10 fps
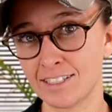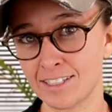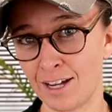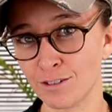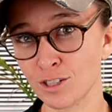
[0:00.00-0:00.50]

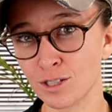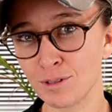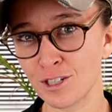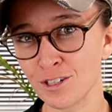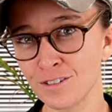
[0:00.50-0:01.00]
Sound too good to
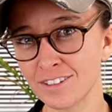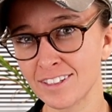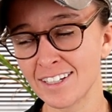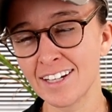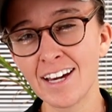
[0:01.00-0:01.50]
be true?
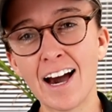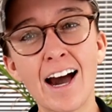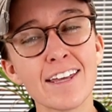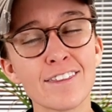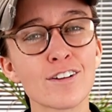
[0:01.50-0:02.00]

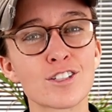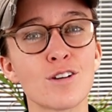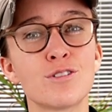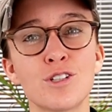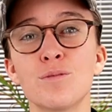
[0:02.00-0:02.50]
I thought
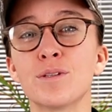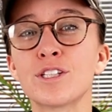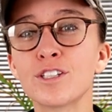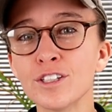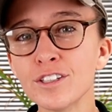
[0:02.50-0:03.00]
so too, but
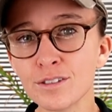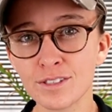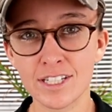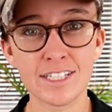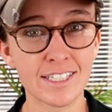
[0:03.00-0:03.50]
the good
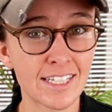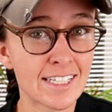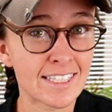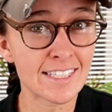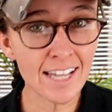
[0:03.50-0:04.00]
news is
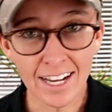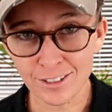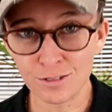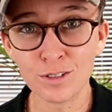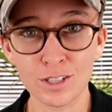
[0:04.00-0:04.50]
it's
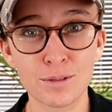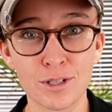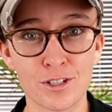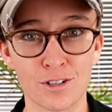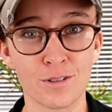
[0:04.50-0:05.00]
not too good to
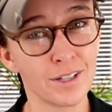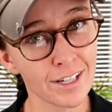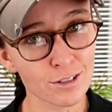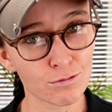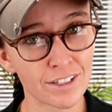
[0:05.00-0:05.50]
be true,
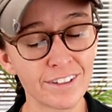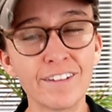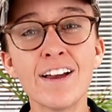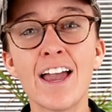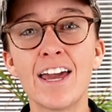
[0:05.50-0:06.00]
it's
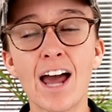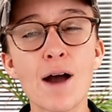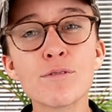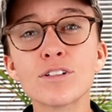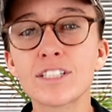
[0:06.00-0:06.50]
real, and
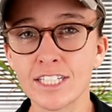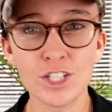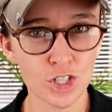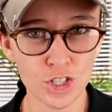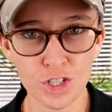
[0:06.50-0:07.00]
I'm gonna
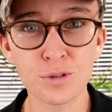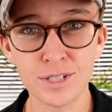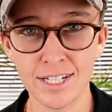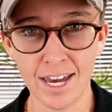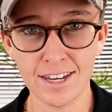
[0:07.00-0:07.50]
teach it to you
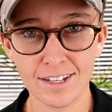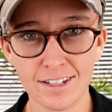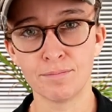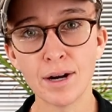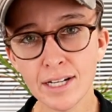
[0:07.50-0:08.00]
today.
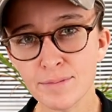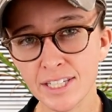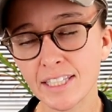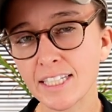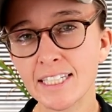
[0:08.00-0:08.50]
My name's
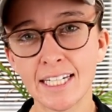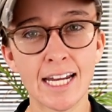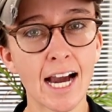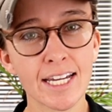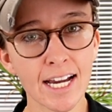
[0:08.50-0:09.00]
Kayleen, and
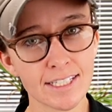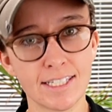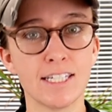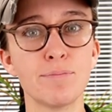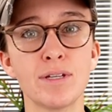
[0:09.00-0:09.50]
I had
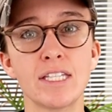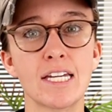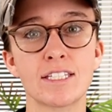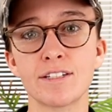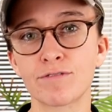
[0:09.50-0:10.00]

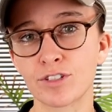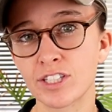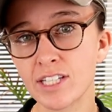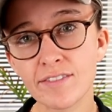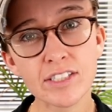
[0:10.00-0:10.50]
CPTSD for
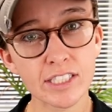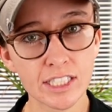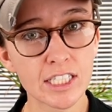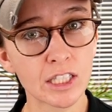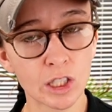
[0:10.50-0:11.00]

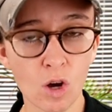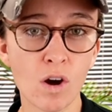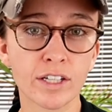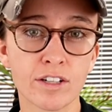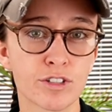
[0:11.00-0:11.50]
17
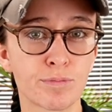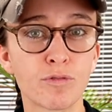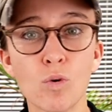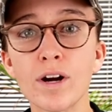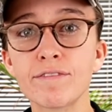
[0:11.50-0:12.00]
long years
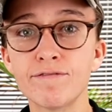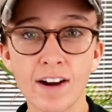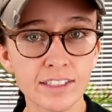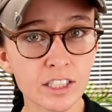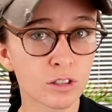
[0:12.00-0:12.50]
before I
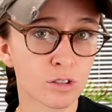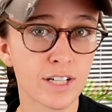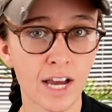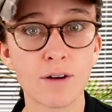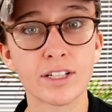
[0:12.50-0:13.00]
finally
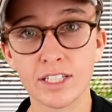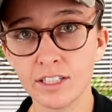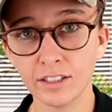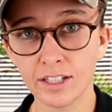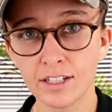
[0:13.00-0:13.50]
learned how to
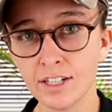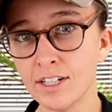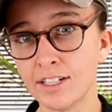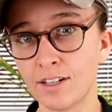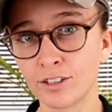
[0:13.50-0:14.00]
heal it.
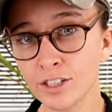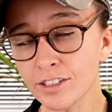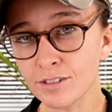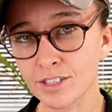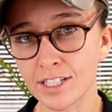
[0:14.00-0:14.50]
Now, the good
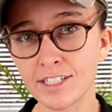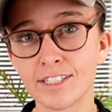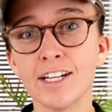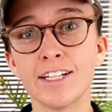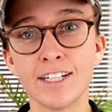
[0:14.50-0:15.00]
news
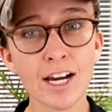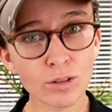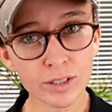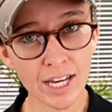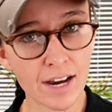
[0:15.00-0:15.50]
is, not
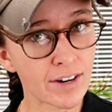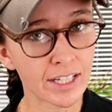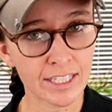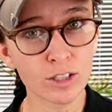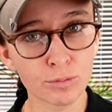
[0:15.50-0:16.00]
only have I
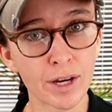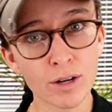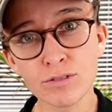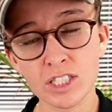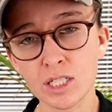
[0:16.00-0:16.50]
healed my
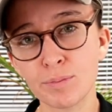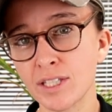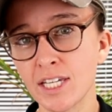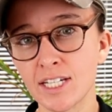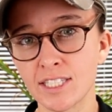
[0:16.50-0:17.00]
own
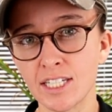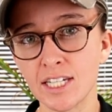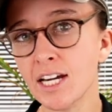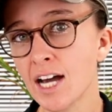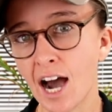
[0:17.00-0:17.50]

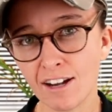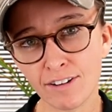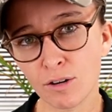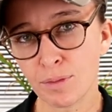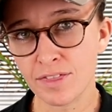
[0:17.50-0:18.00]
CPTSD, I've
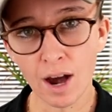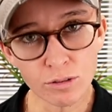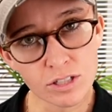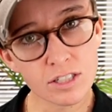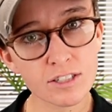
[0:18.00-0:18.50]
helped
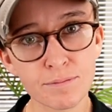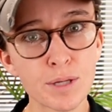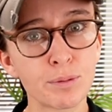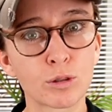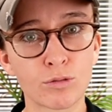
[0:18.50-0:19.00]
thousands of
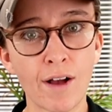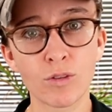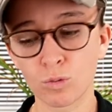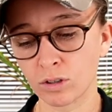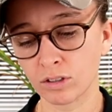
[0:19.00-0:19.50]
people around
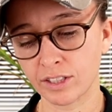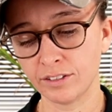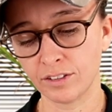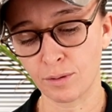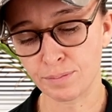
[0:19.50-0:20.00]
the world
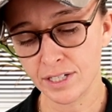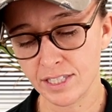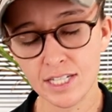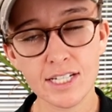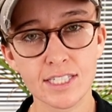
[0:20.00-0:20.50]
heal their
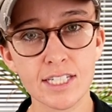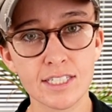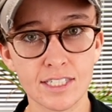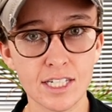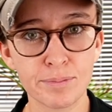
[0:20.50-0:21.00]
PTSD,
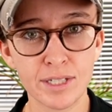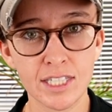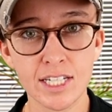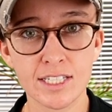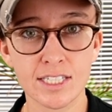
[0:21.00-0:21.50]

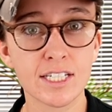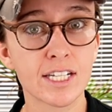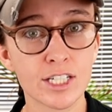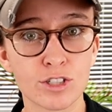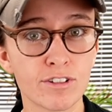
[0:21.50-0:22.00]
CPTSD, and
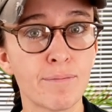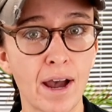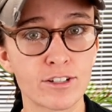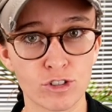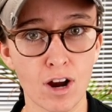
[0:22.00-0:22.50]
history of
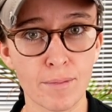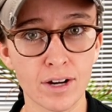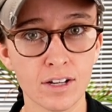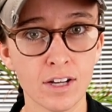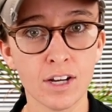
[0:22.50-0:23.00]
past
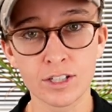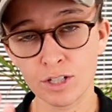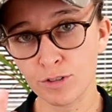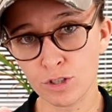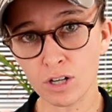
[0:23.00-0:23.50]
trauma. So
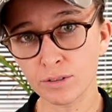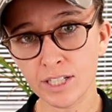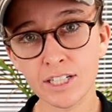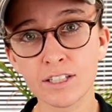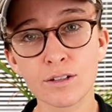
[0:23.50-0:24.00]
if you struggle with
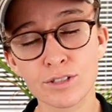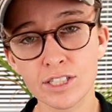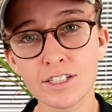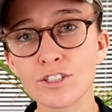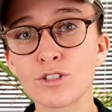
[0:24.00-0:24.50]
any of those
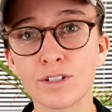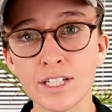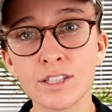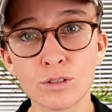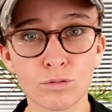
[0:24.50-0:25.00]
things, you're
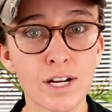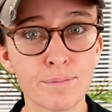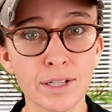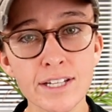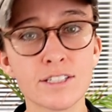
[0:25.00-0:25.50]
in the right
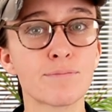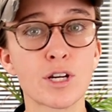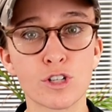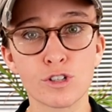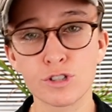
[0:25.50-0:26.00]
place and
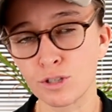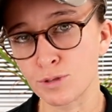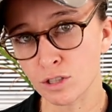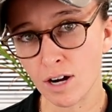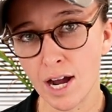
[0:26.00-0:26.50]
make sure you
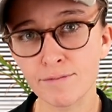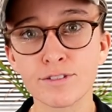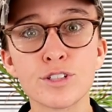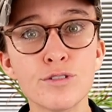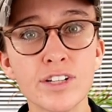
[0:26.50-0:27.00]
subscribe
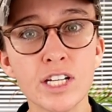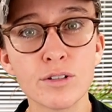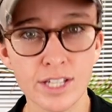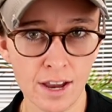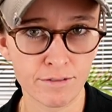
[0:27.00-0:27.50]
for new
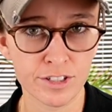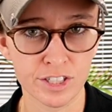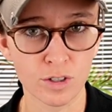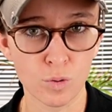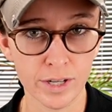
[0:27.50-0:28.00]
videos every
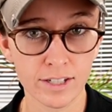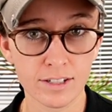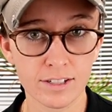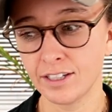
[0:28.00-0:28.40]
single week.